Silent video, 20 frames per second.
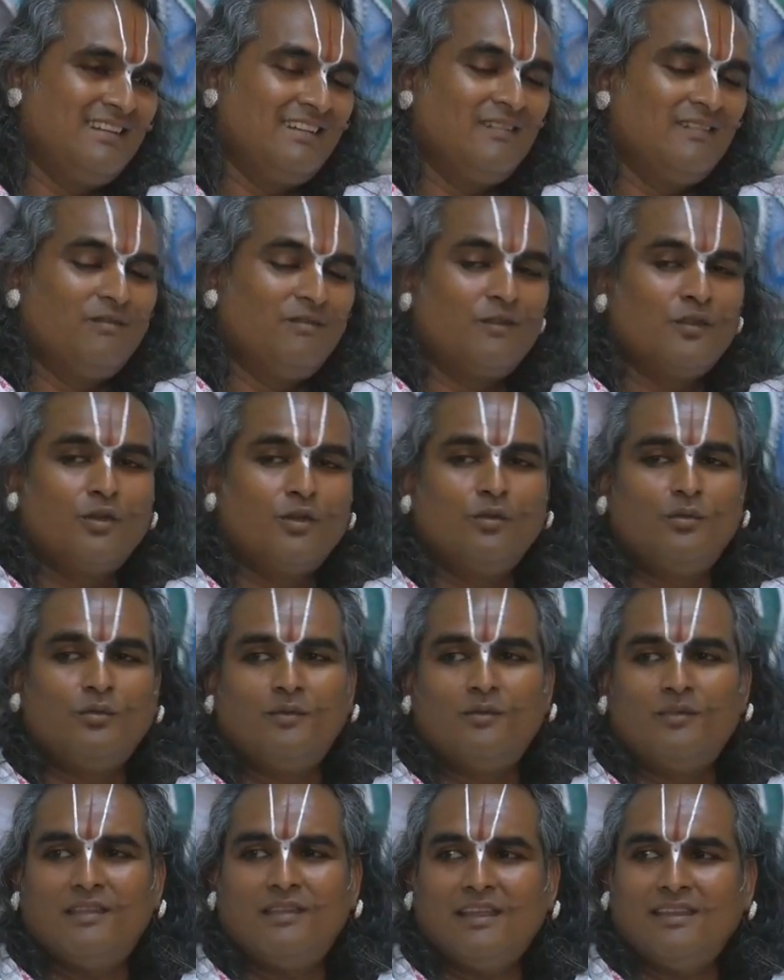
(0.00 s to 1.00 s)
So
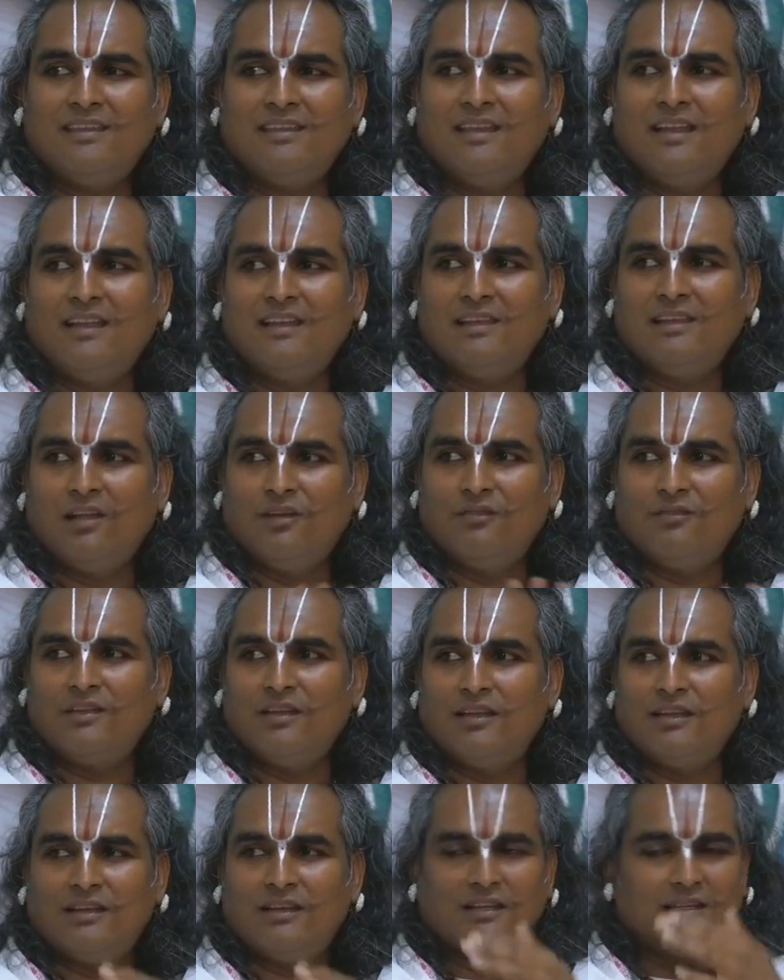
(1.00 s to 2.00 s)
that night of the
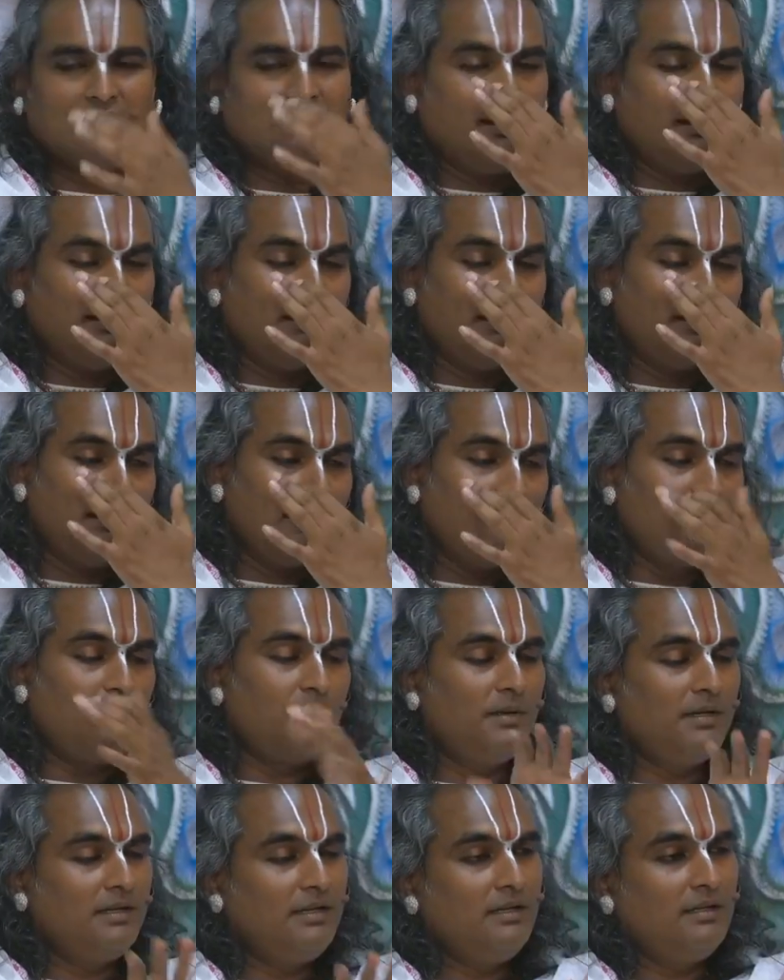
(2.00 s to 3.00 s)
Harikatha,
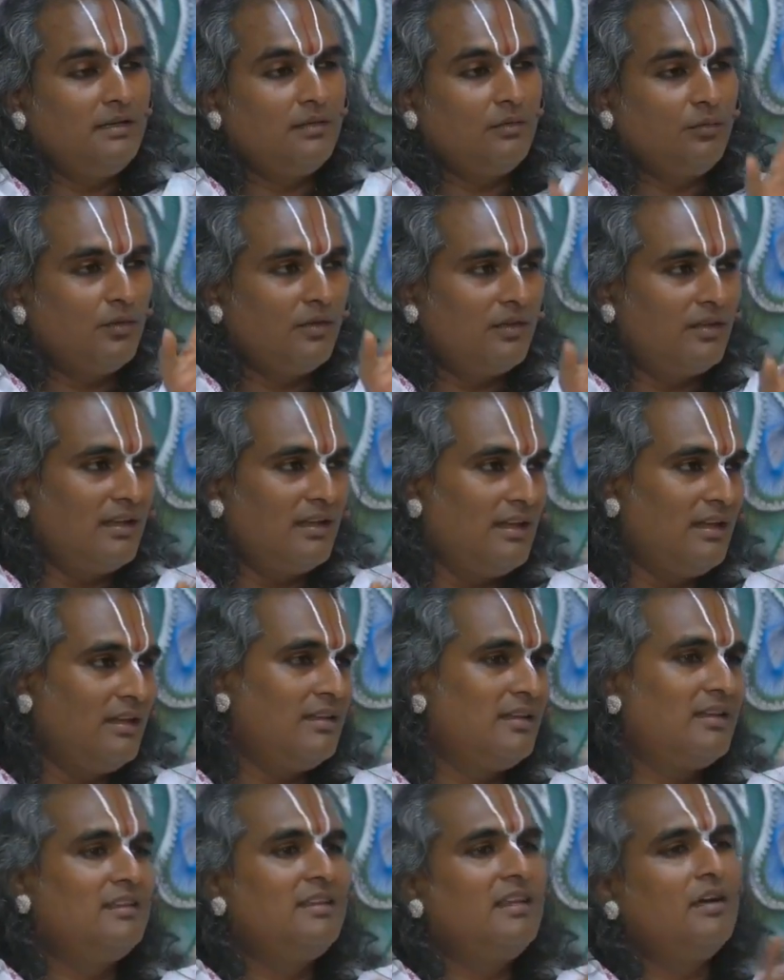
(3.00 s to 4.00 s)
everybody was there.
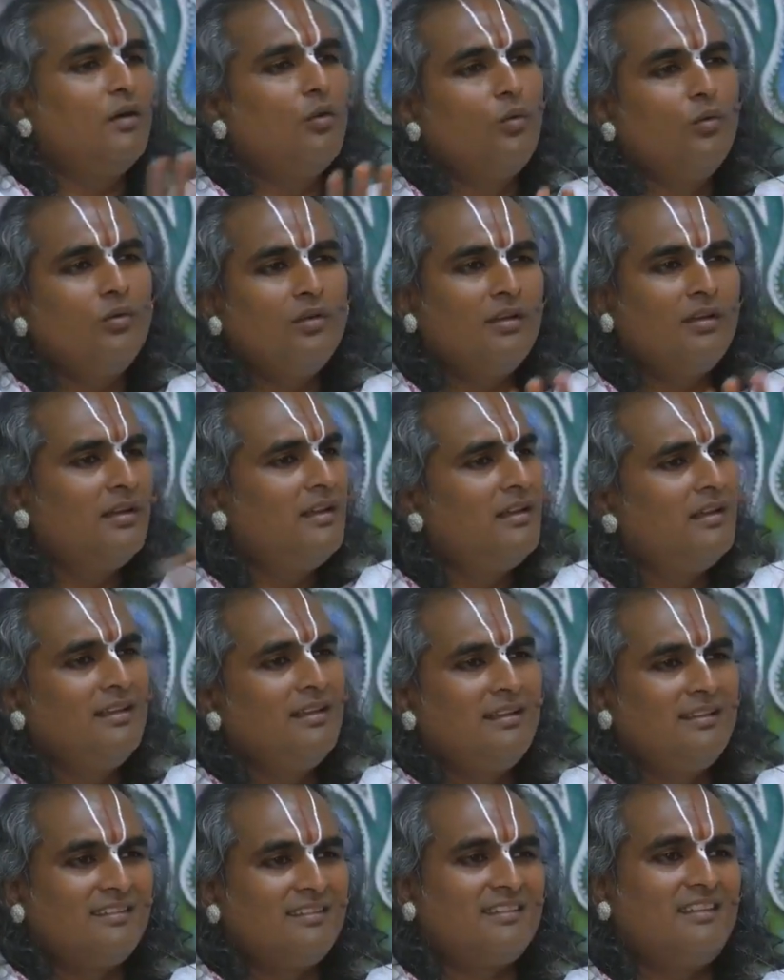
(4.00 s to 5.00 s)
They all
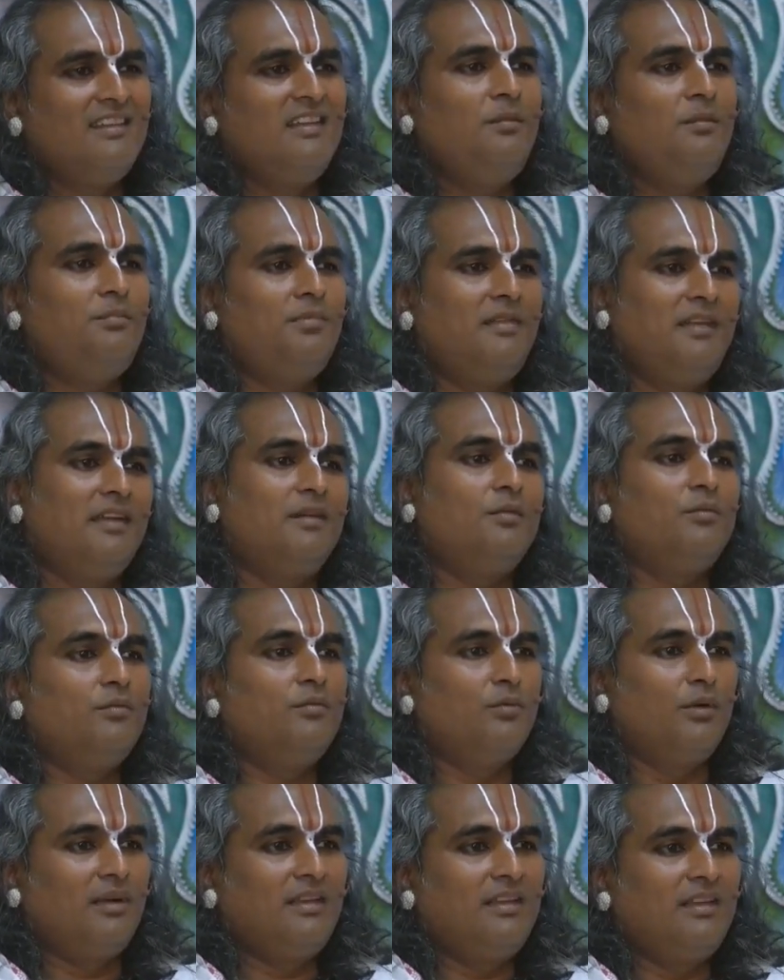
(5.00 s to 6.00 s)
sleep there,
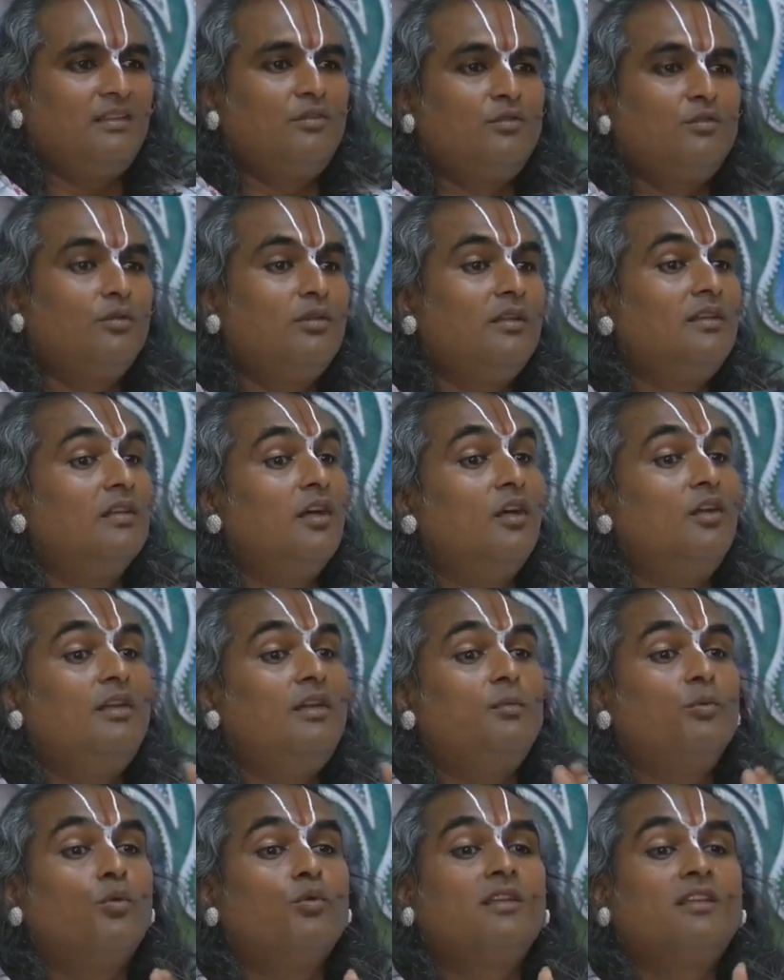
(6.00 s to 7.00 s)
waiting in the early
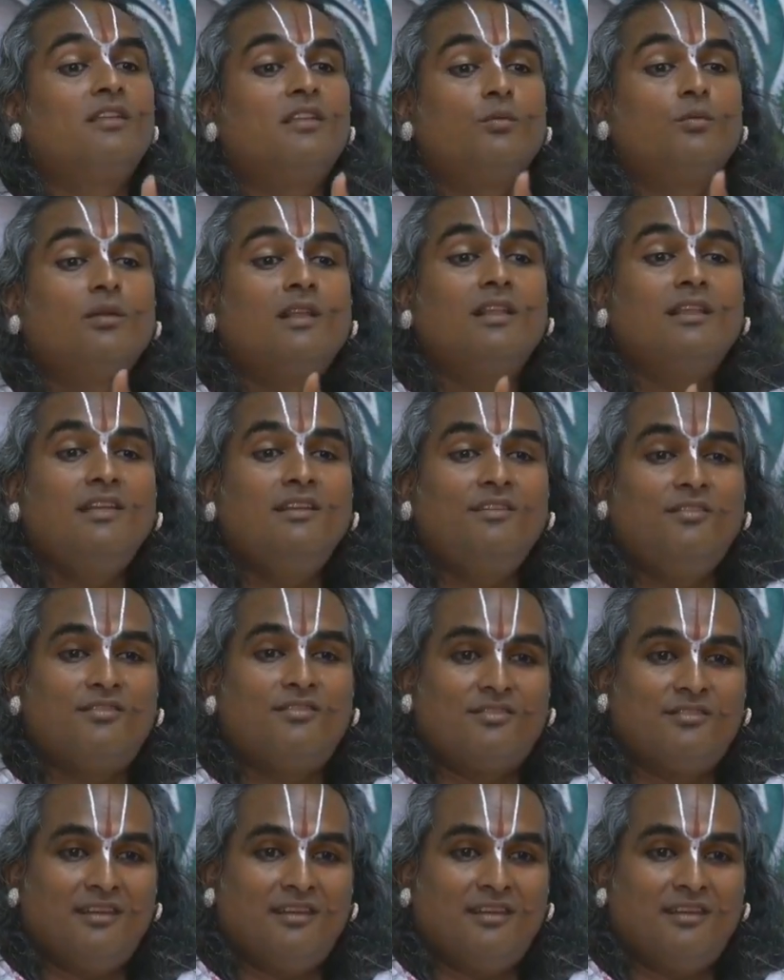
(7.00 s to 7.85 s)
morning, they will leave.